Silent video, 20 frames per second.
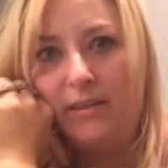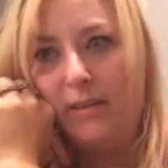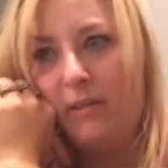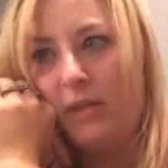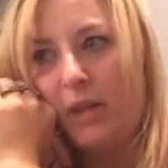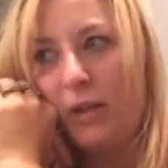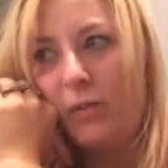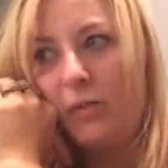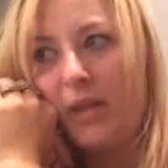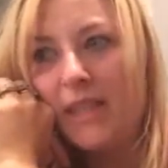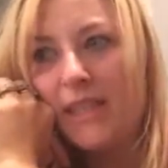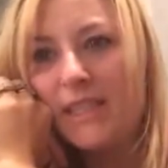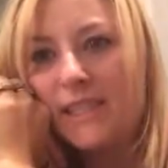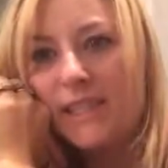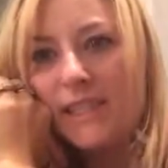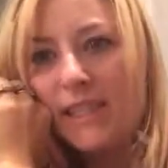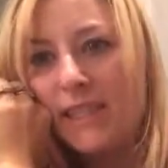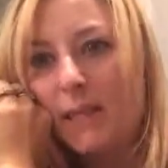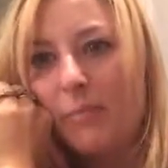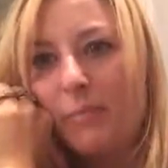They
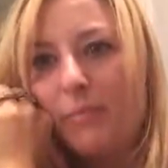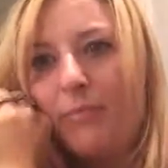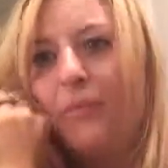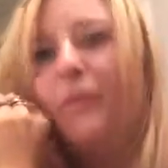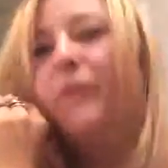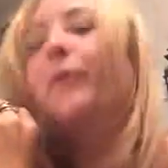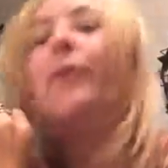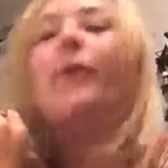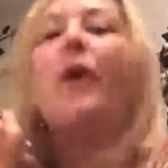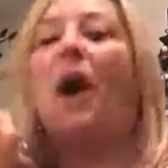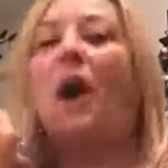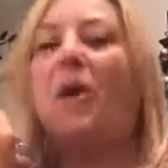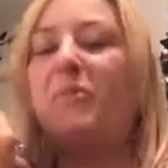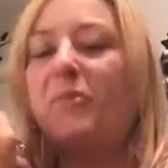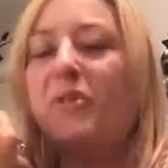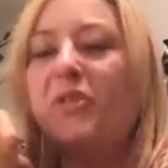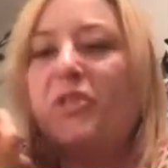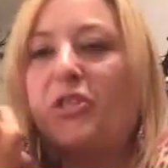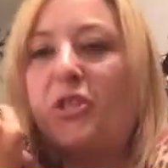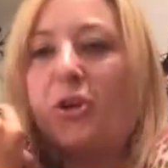sleep.
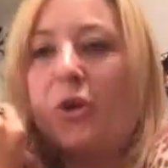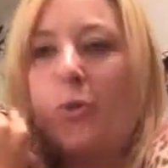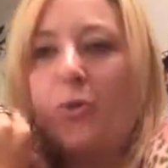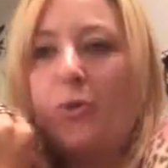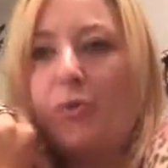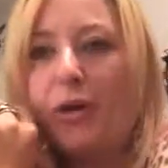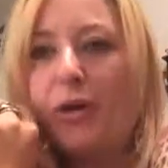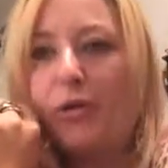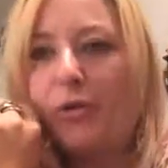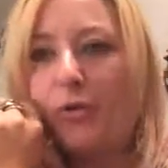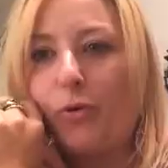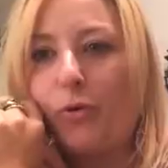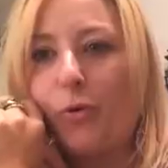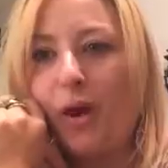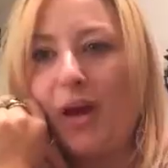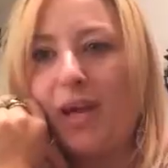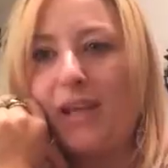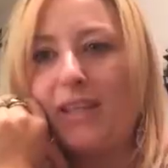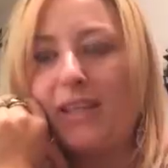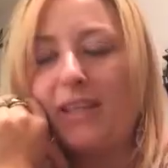I'm just going to open my door
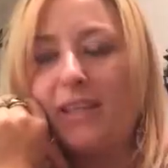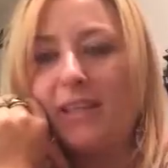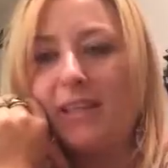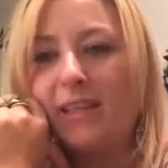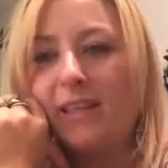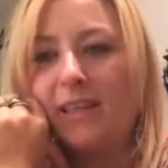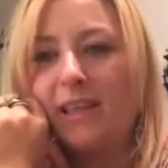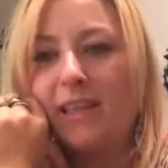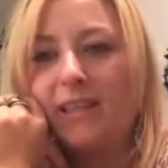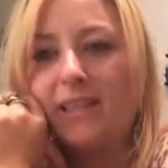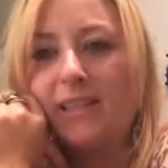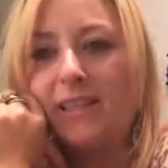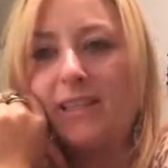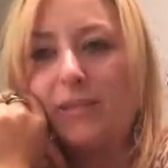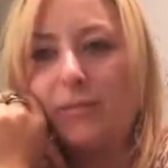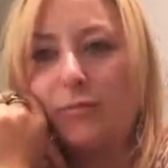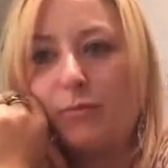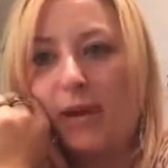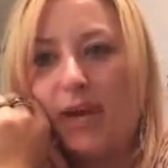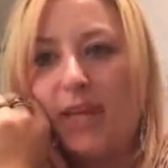quietly and think
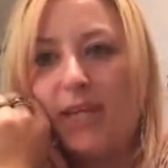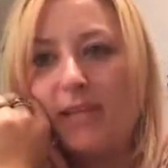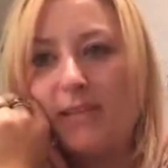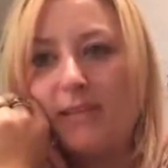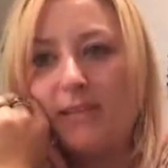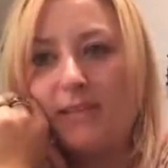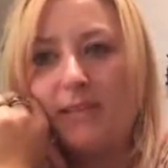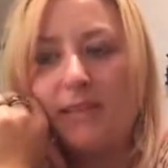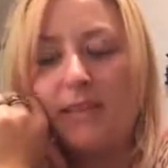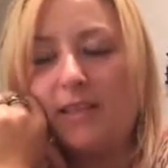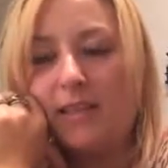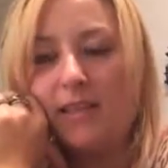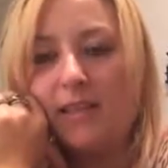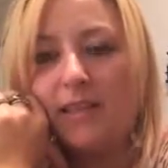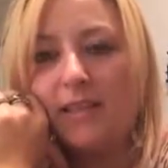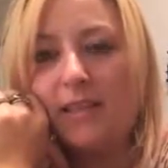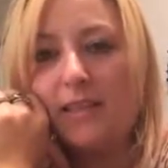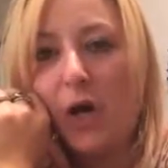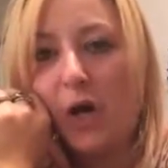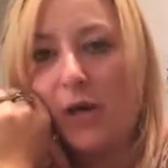it's ready
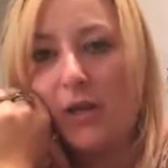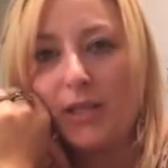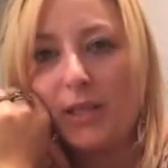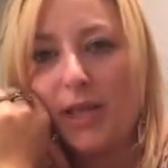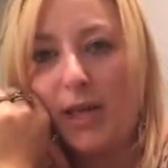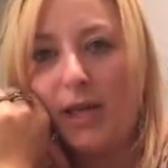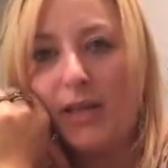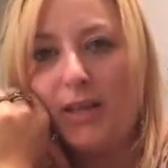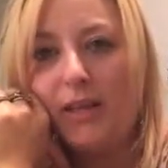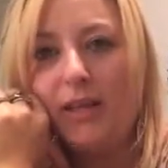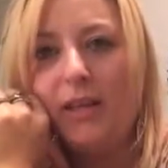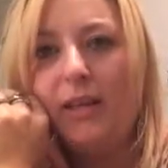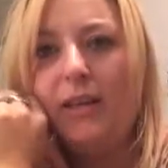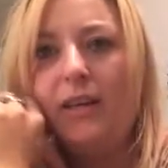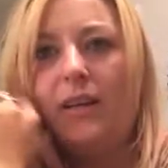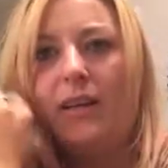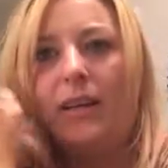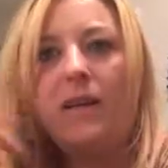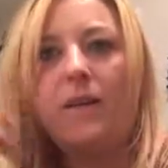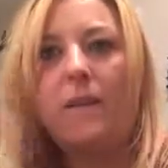to start the day
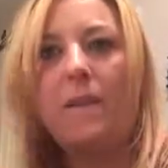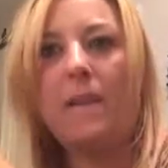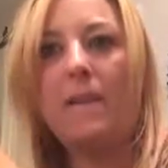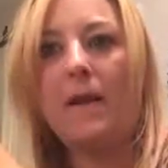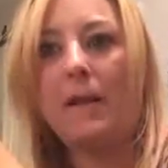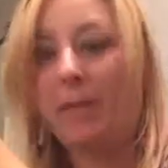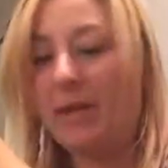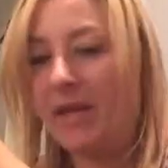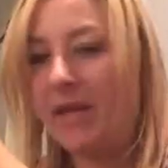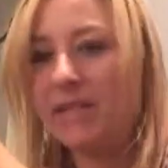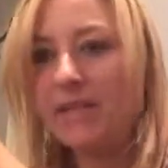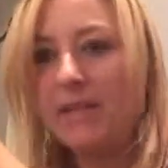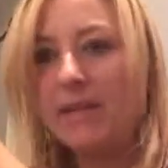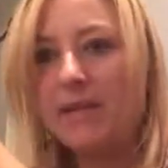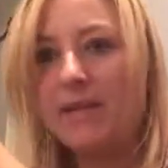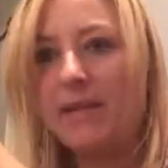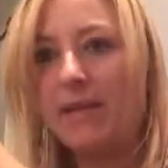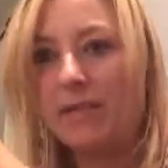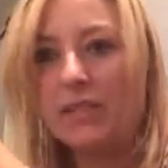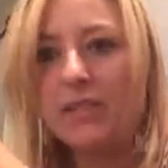because
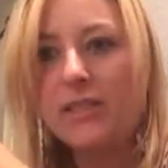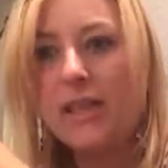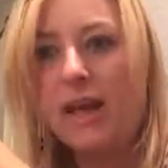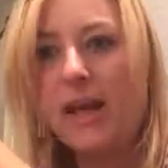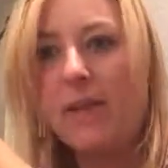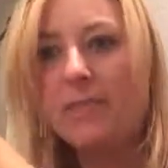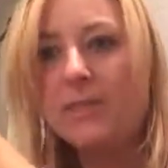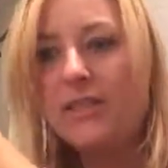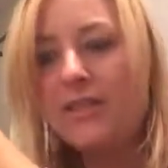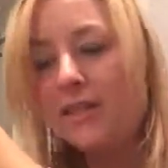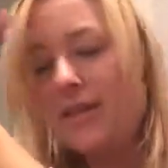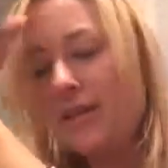I never slept.